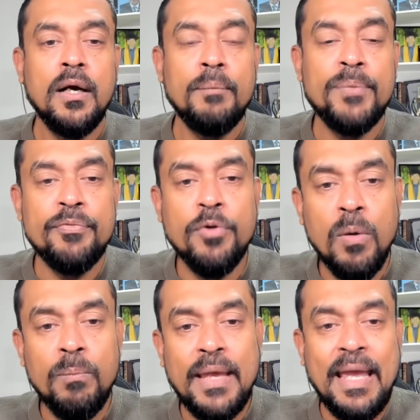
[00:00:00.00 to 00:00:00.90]

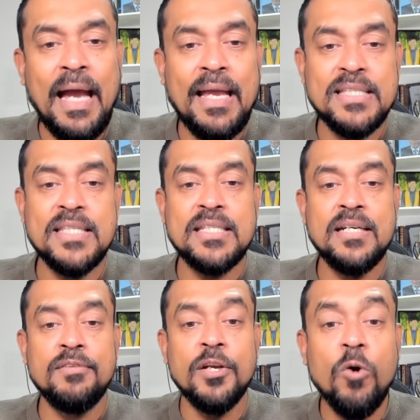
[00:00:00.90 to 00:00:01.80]
perform AI
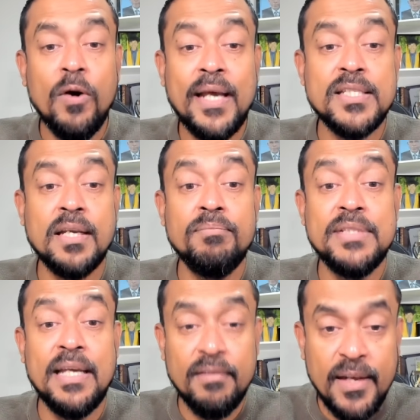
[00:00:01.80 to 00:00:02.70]
assisted recon and script
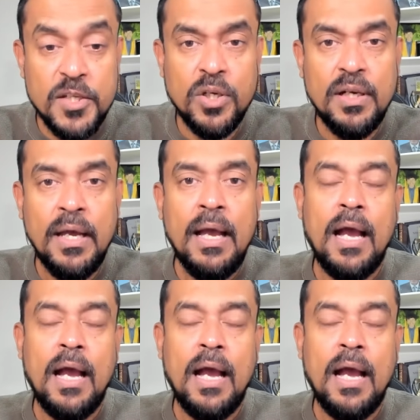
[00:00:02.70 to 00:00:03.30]
generation,